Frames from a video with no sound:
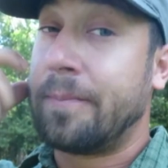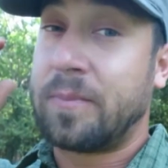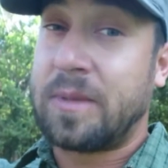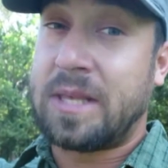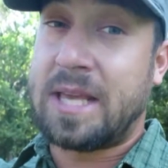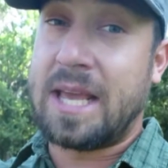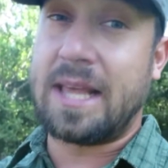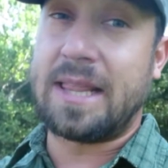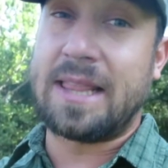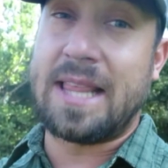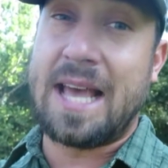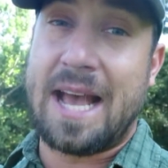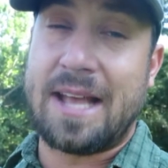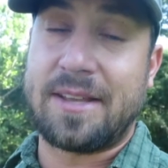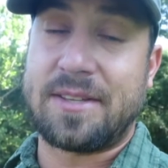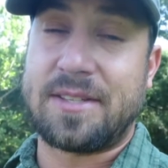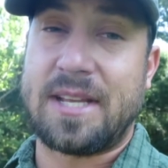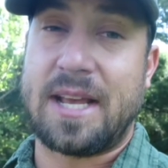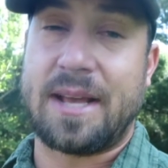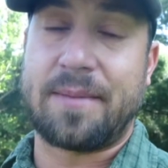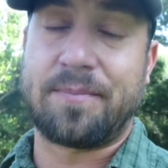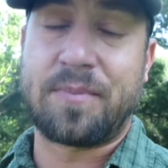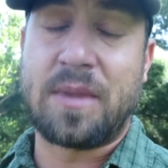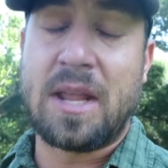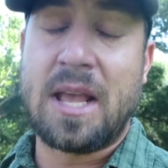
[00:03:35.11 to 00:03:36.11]
get that
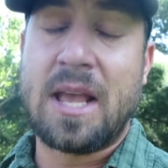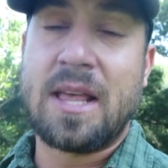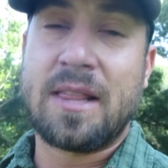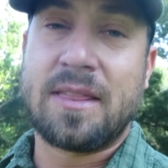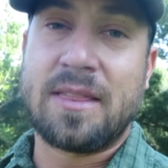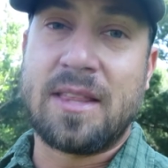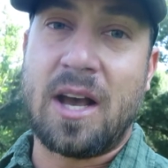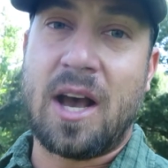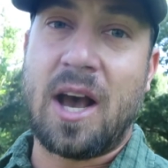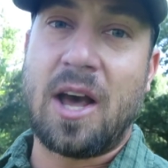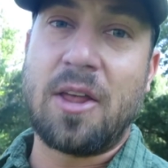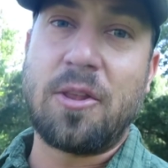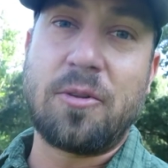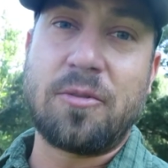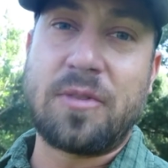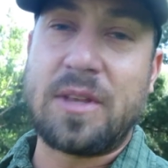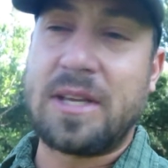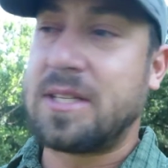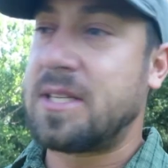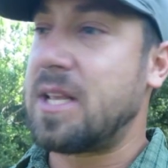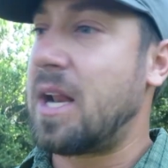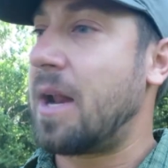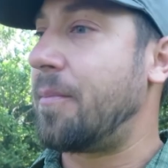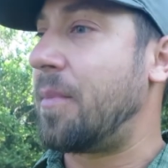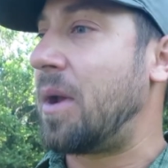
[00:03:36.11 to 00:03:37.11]
set. The other
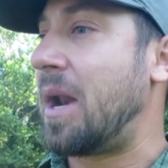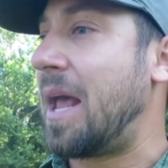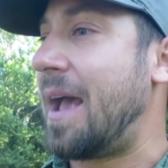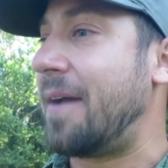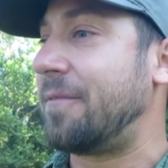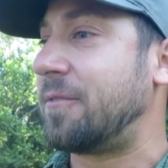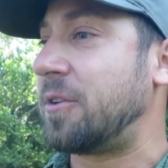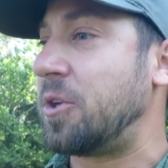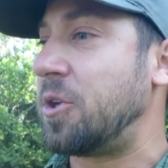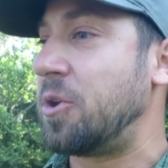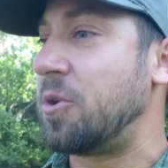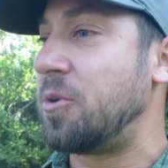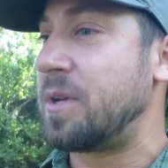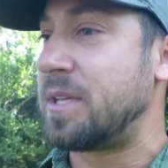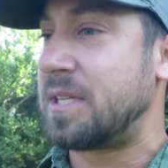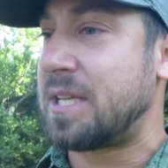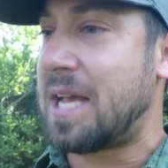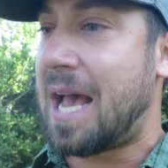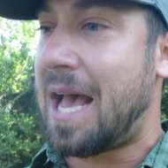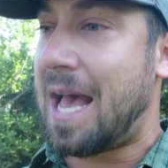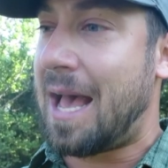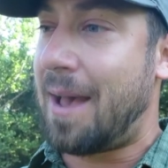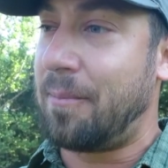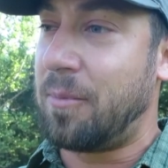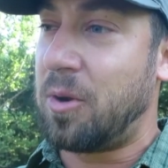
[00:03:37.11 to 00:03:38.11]
things that I'm going to have to do is
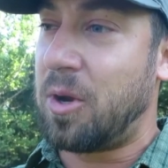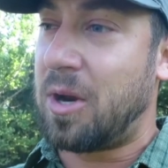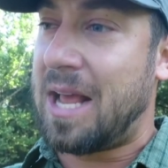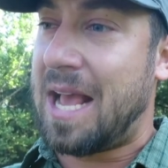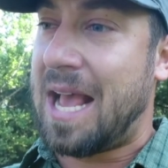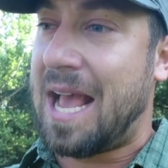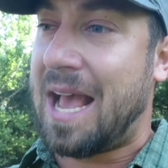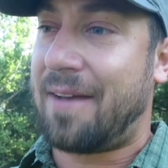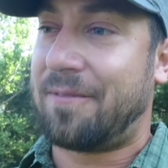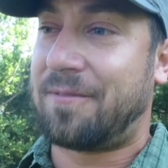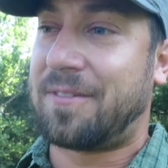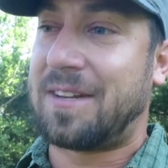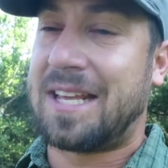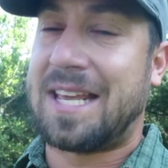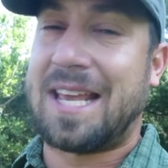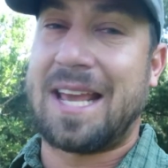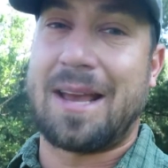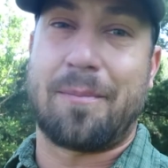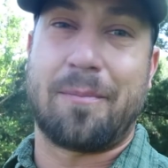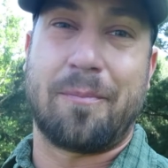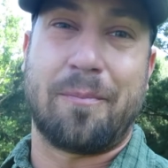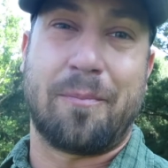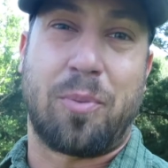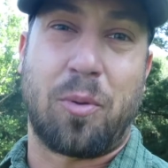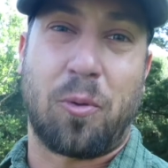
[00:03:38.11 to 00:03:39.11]
I'm going to have to
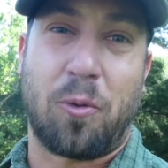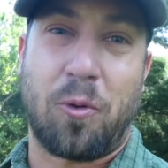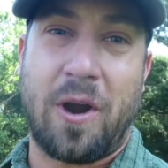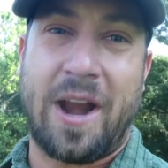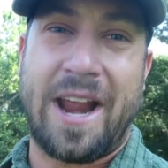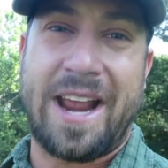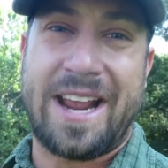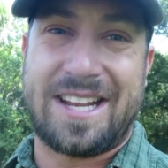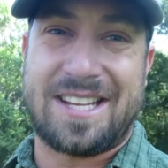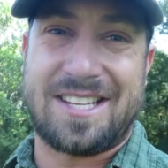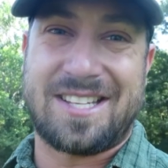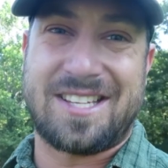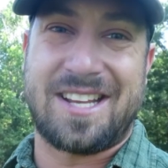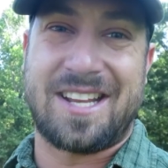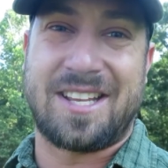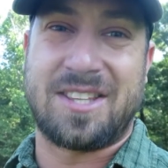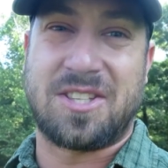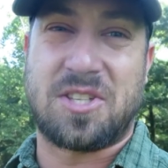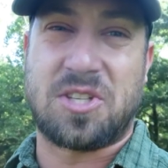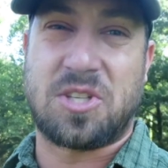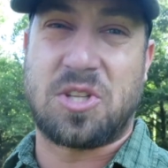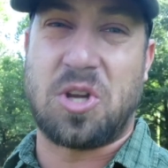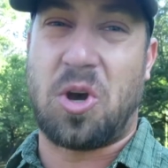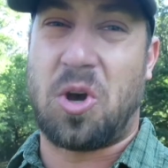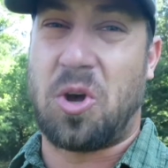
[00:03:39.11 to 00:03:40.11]
get brakes
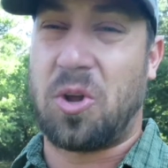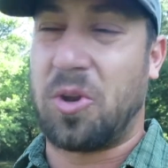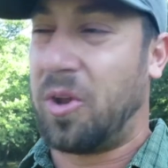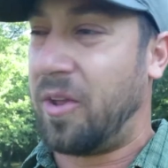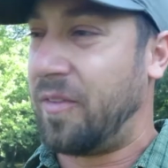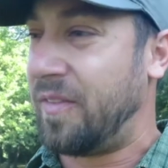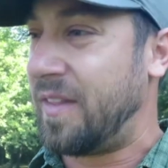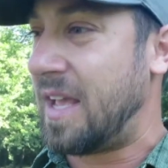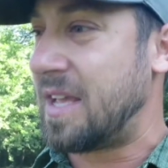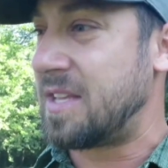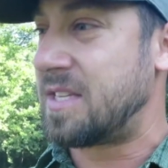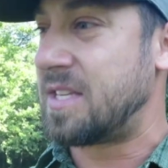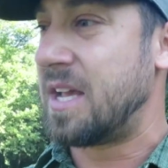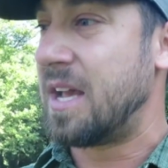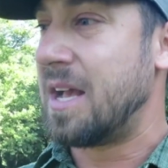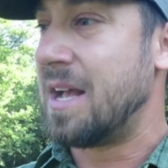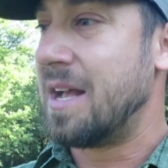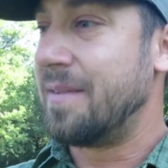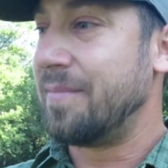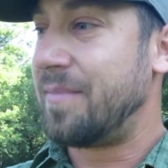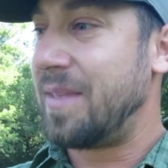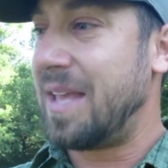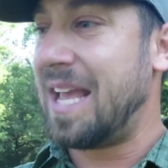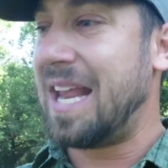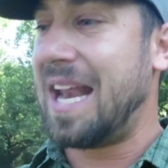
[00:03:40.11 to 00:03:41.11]
installed on this.
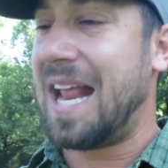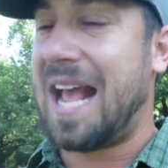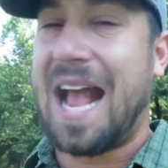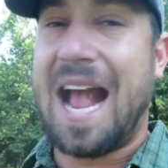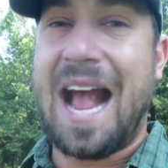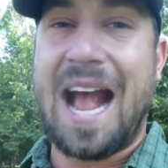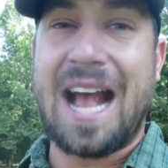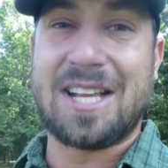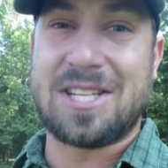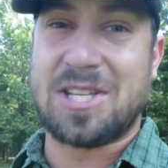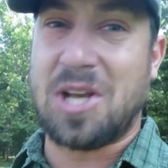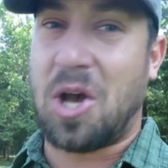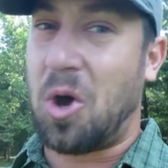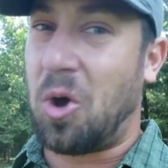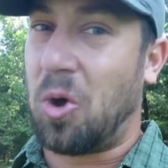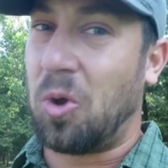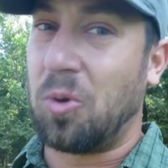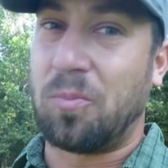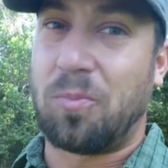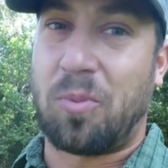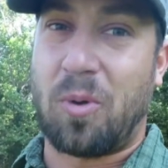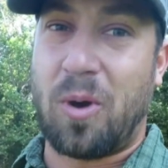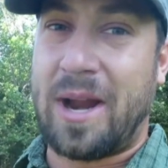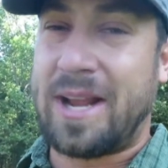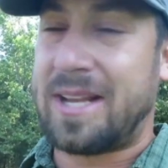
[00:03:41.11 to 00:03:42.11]
It has
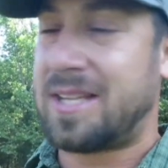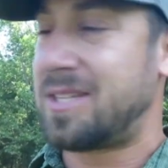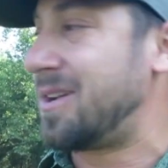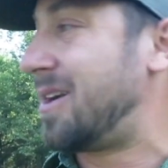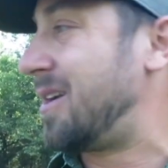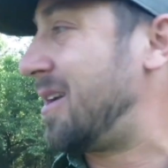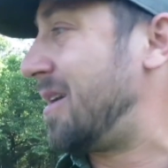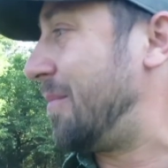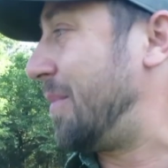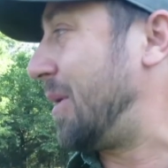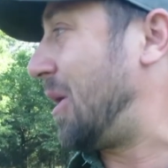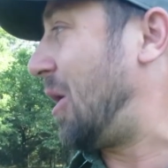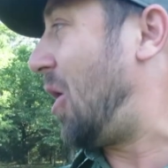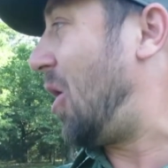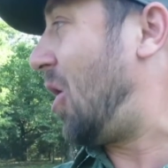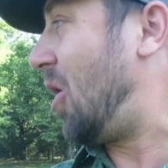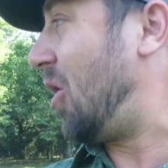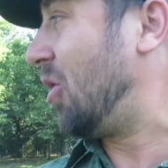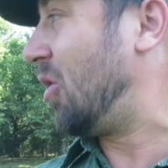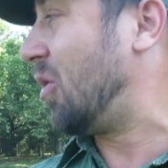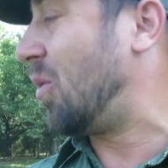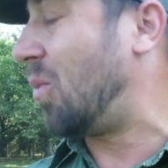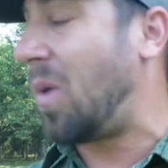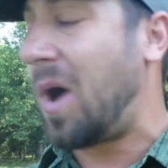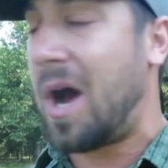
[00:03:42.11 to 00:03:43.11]
old brakes on it, but
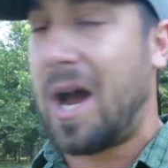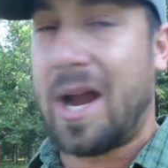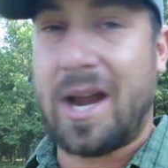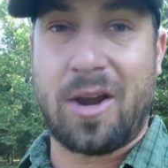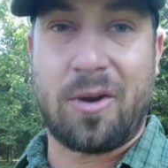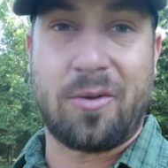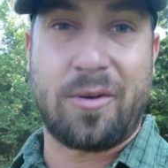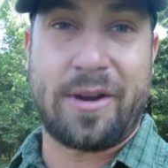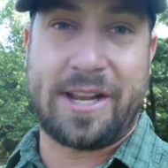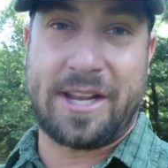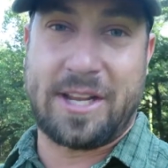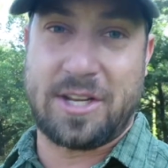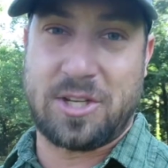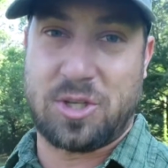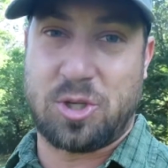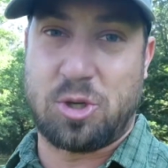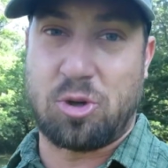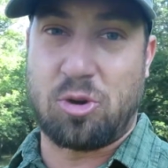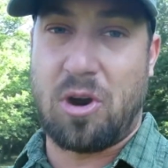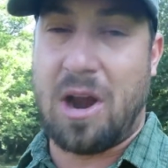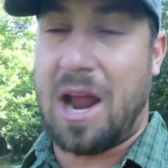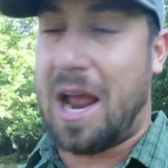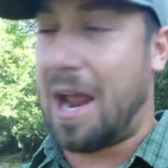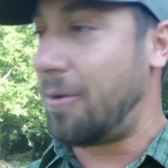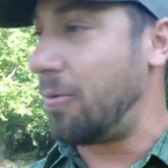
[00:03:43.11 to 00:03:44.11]
all the wiring is
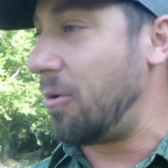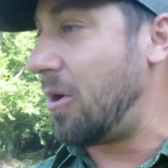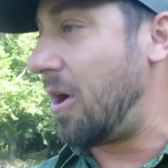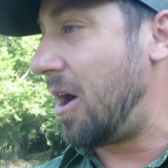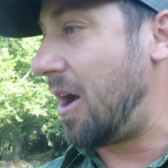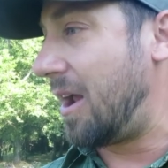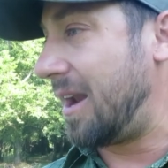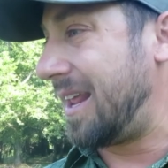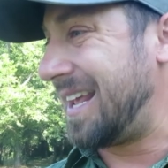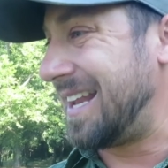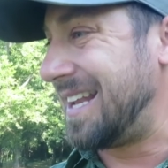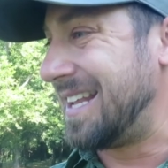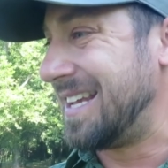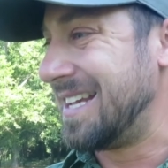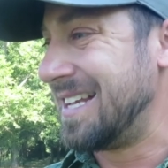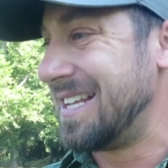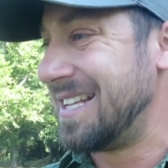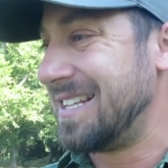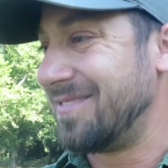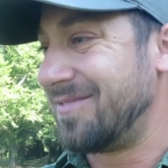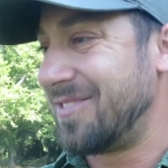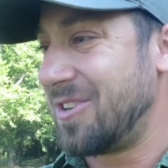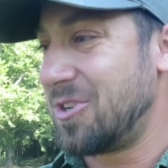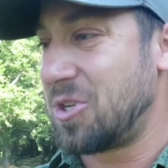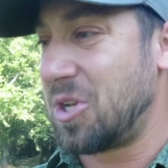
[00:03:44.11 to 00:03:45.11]
dry rotted.
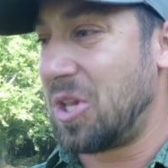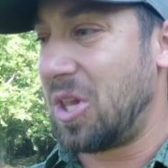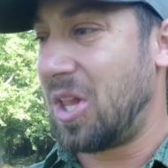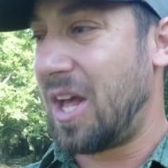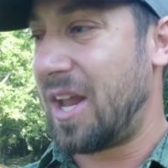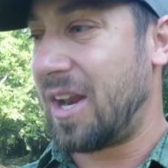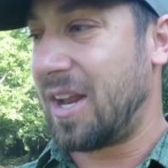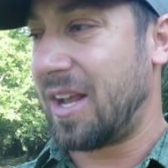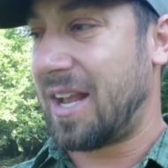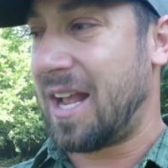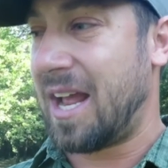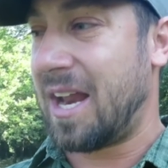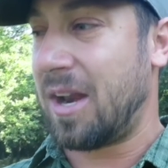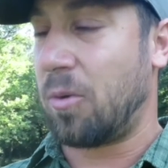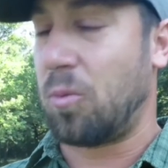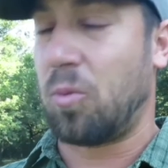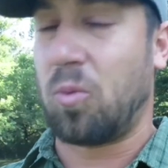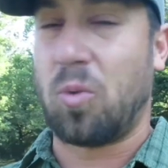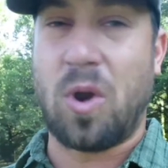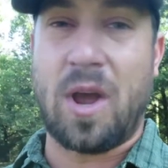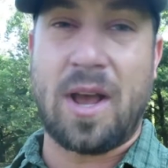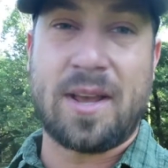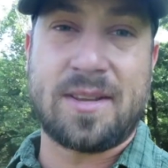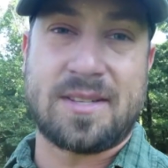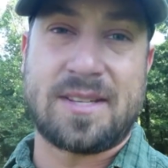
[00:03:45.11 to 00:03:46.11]
There's a lot of kind of
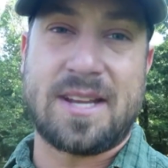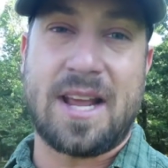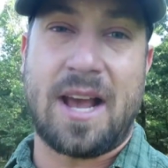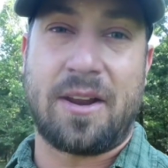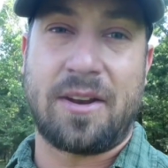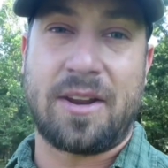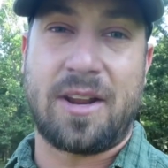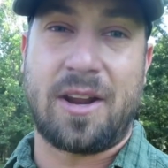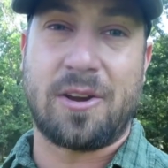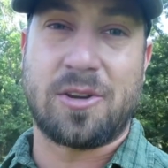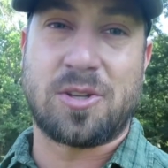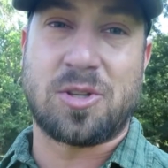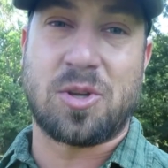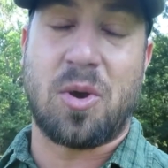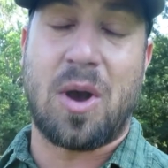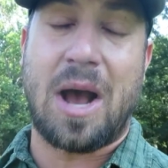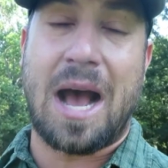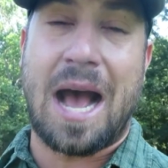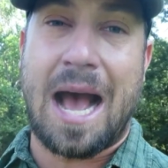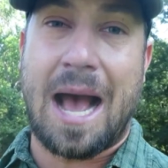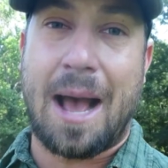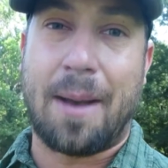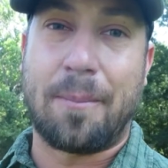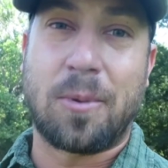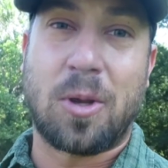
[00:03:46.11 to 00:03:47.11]
rust down here, so
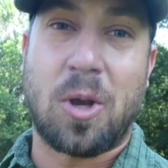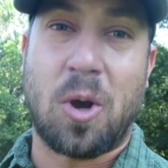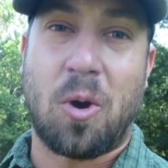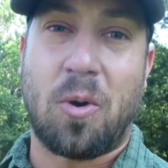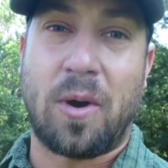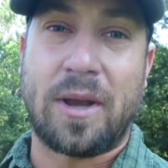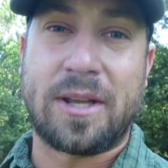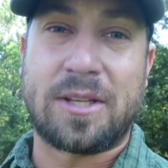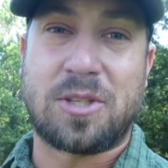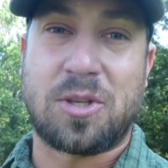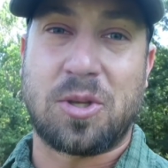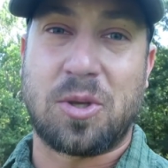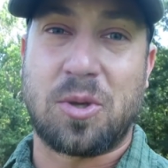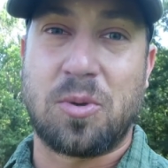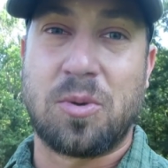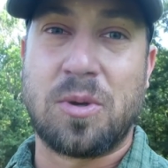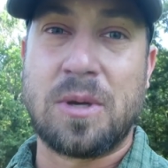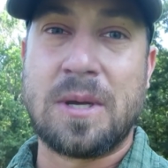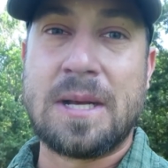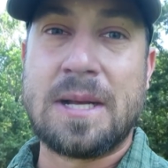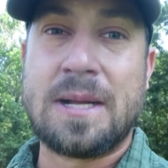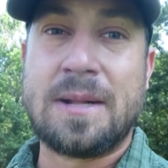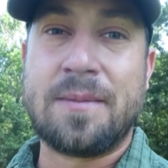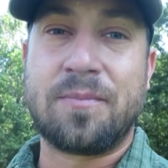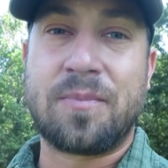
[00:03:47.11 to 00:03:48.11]
I'm going to
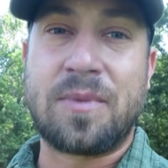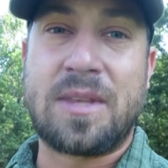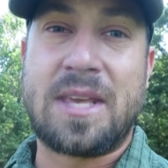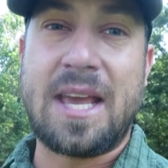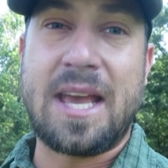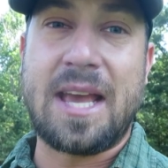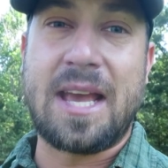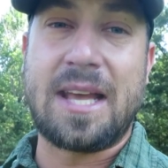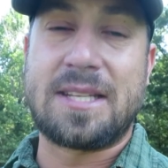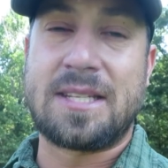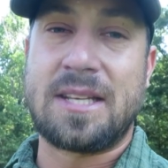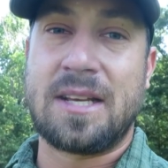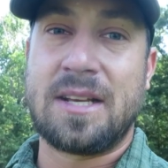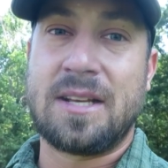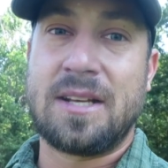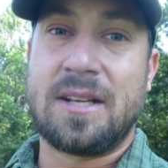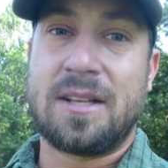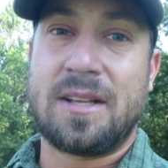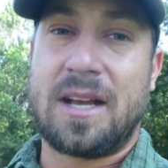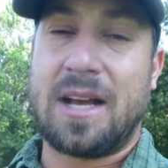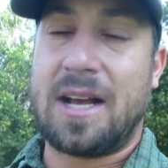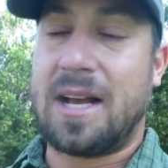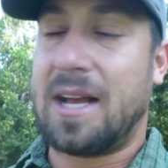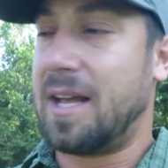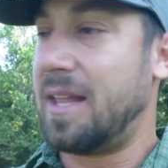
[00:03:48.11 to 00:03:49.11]
get
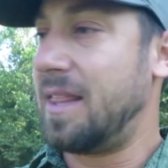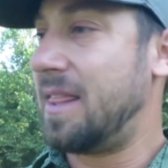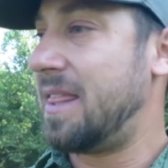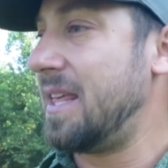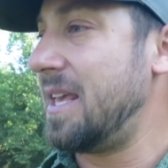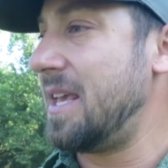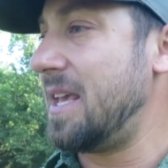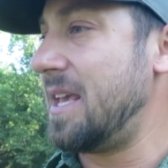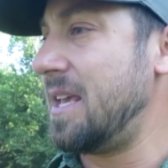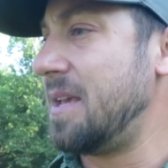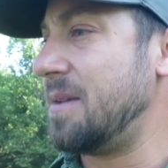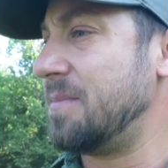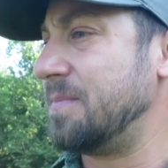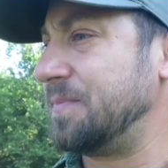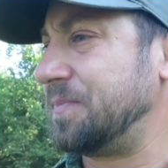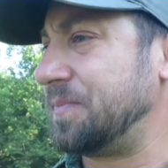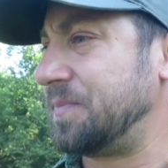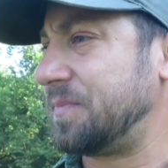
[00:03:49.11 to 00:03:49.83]
the